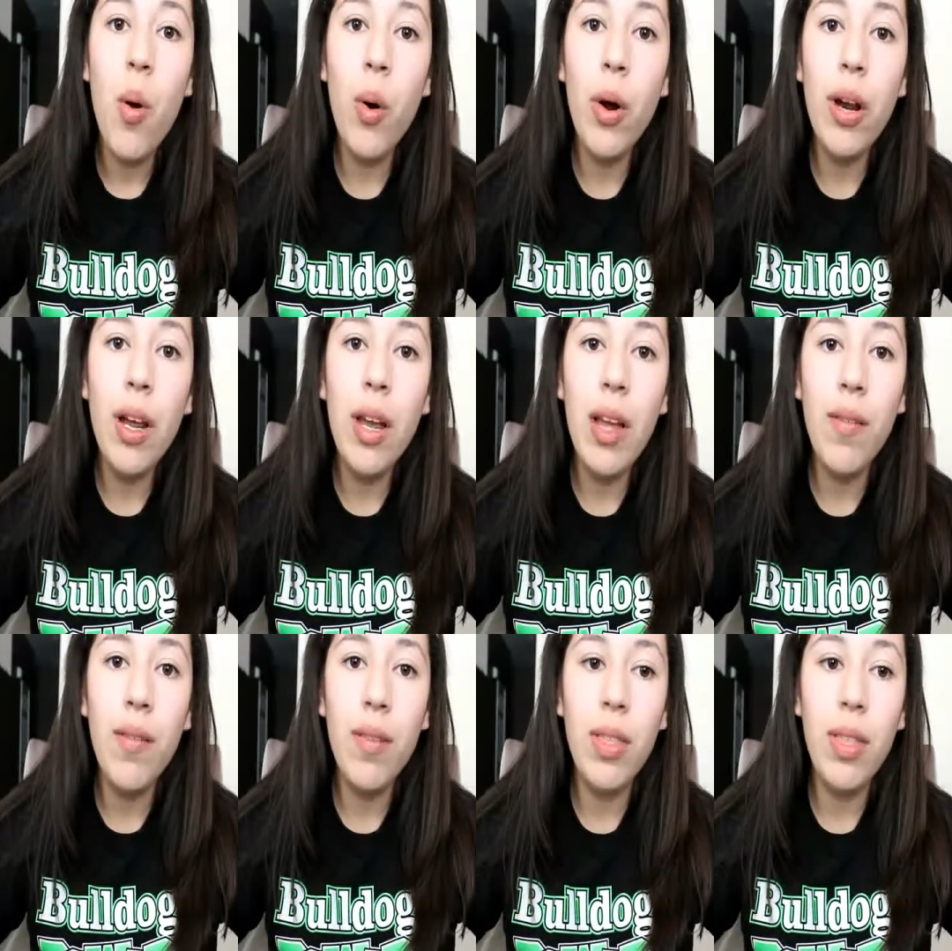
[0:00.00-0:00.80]

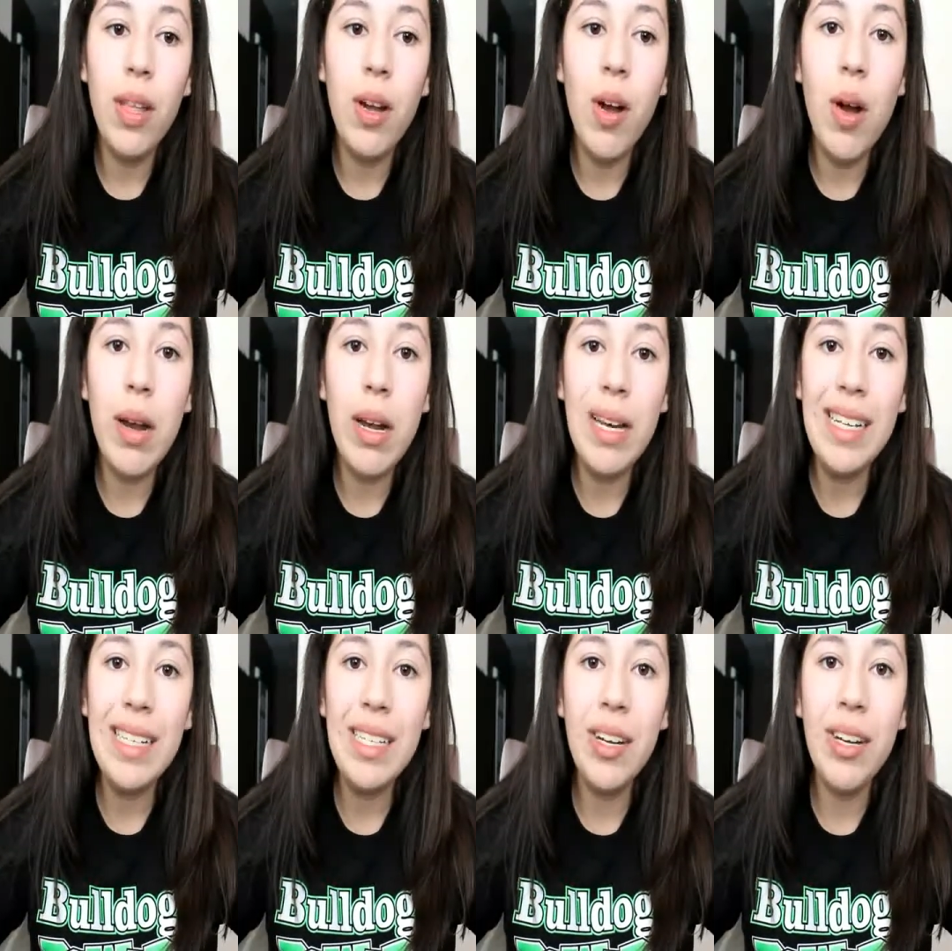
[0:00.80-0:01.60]
or if the
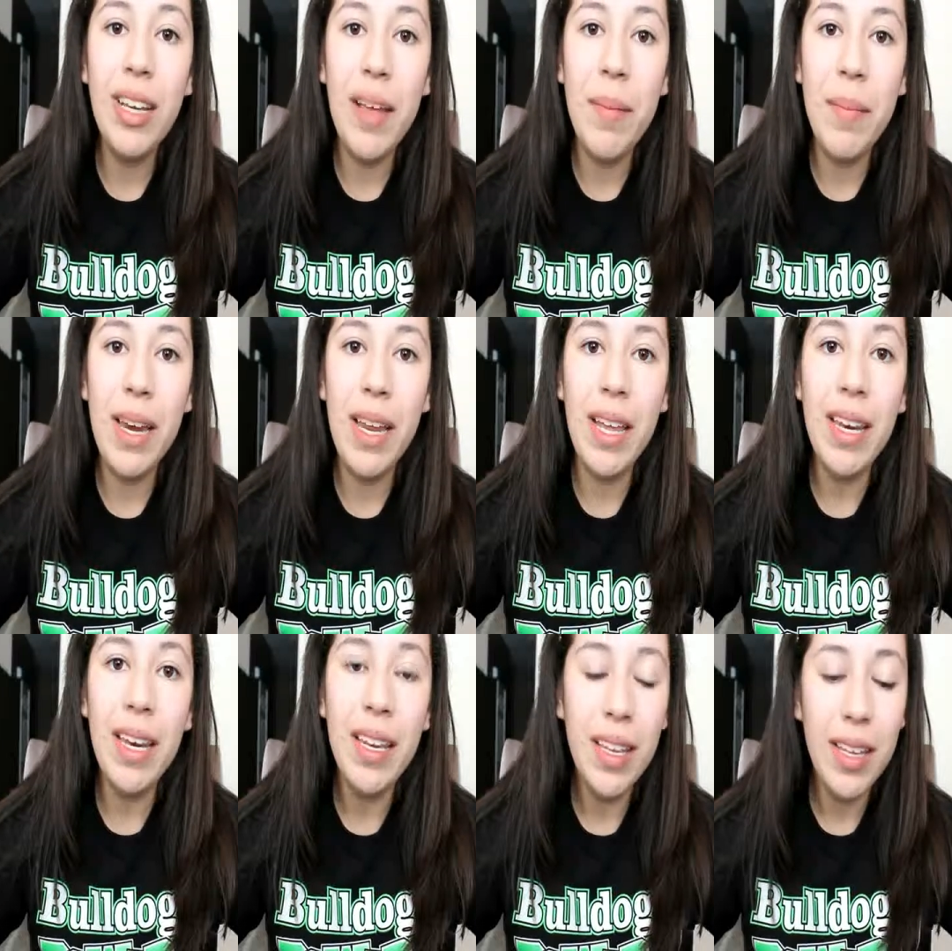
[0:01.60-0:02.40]
quantities are
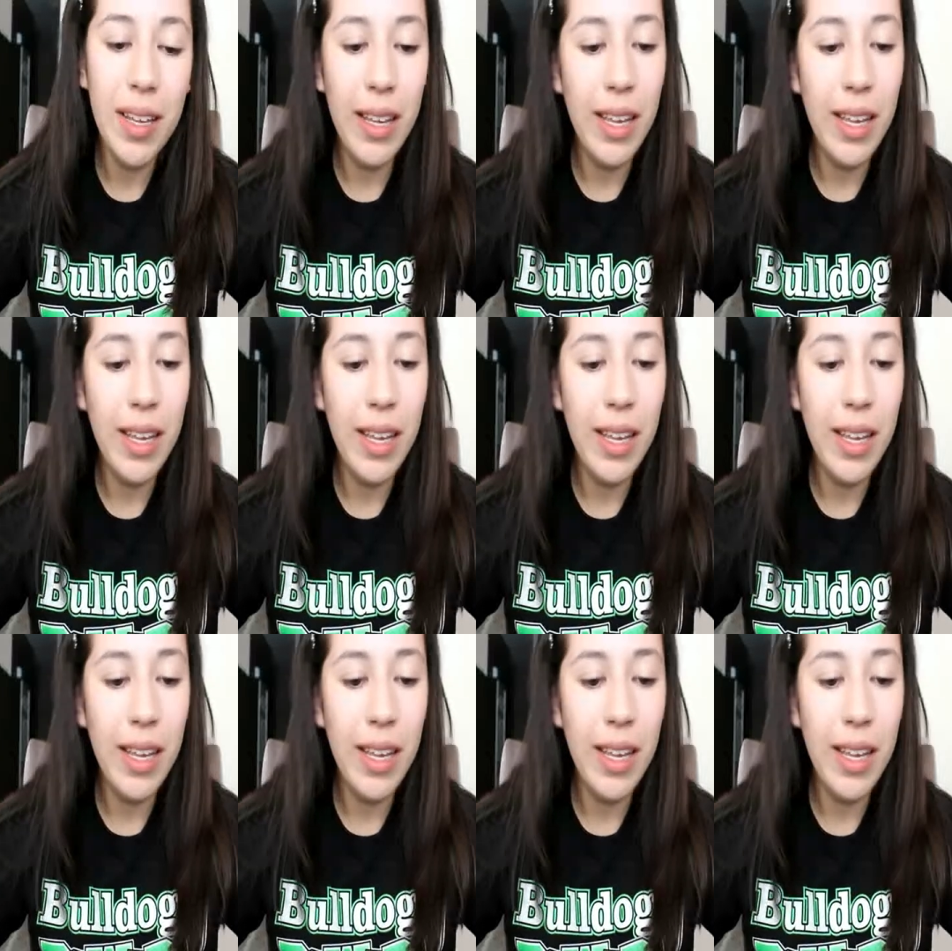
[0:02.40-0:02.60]
limited,